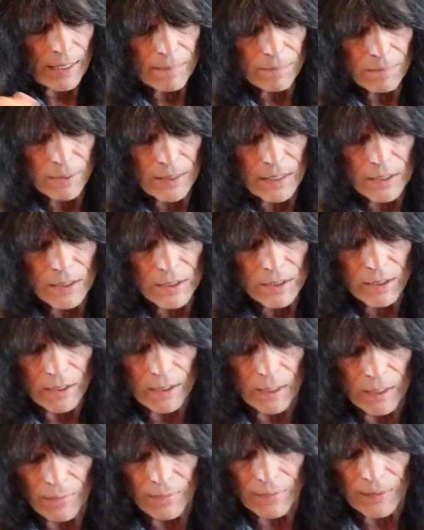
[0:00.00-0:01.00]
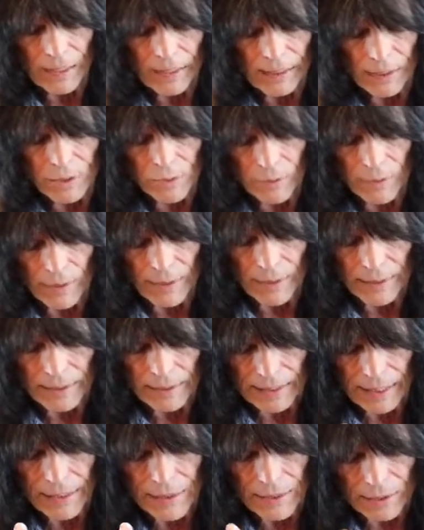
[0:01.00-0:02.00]
piece of electronic
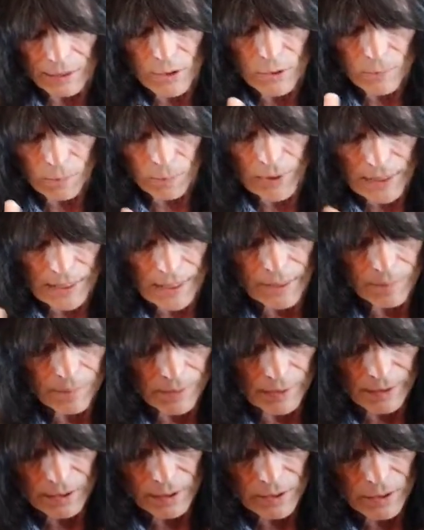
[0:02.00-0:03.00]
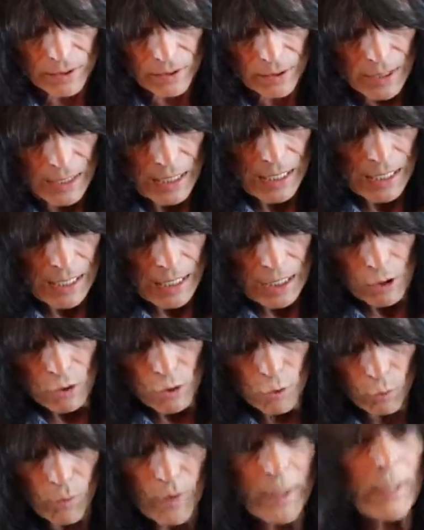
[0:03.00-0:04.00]
that this preamp is,
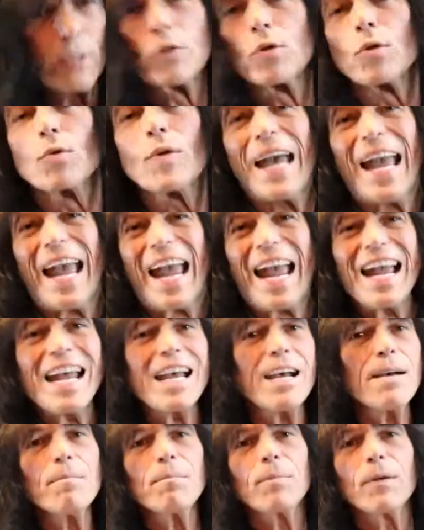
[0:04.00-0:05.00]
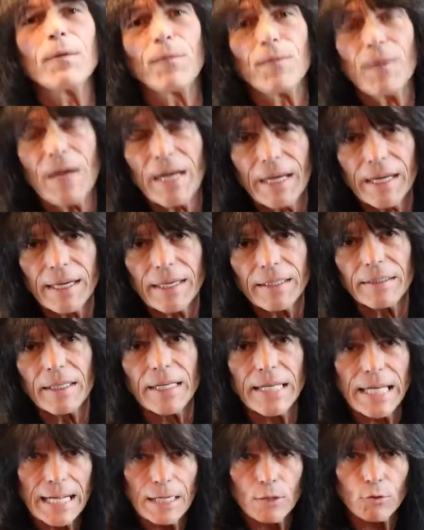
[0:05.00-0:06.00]
you want it to amplify the
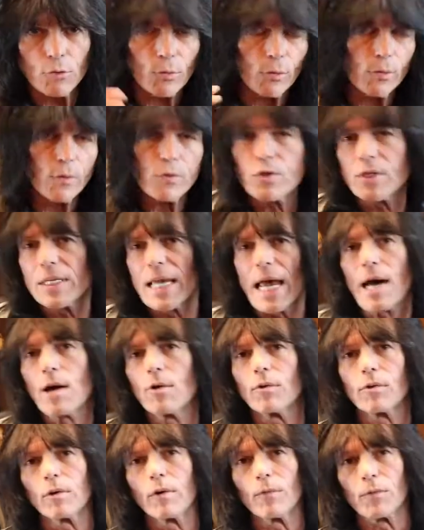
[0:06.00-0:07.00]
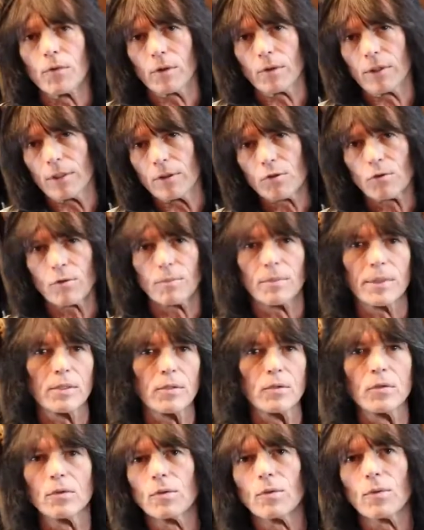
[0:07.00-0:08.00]
natural sound of your instrument.
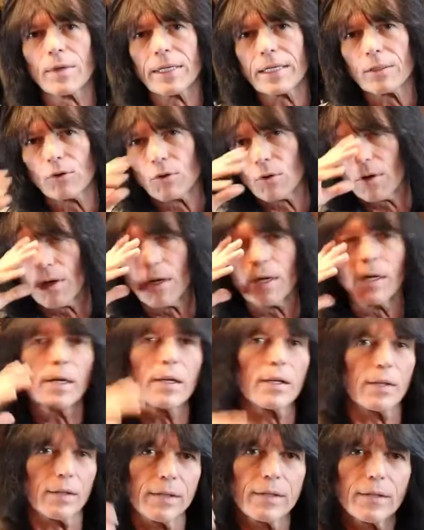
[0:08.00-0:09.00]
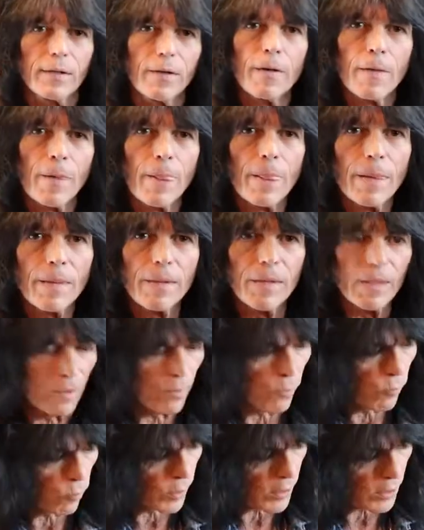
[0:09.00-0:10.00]
You don't want it to color, you know,
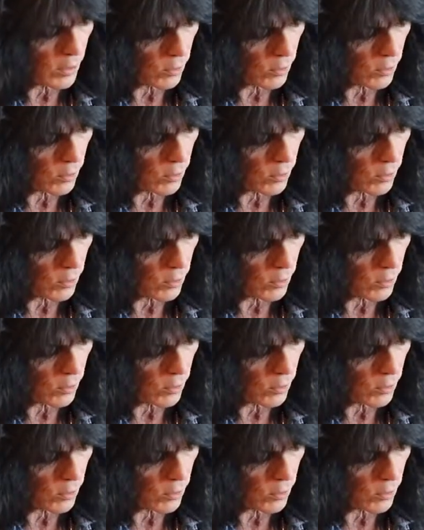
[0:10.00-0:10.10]
which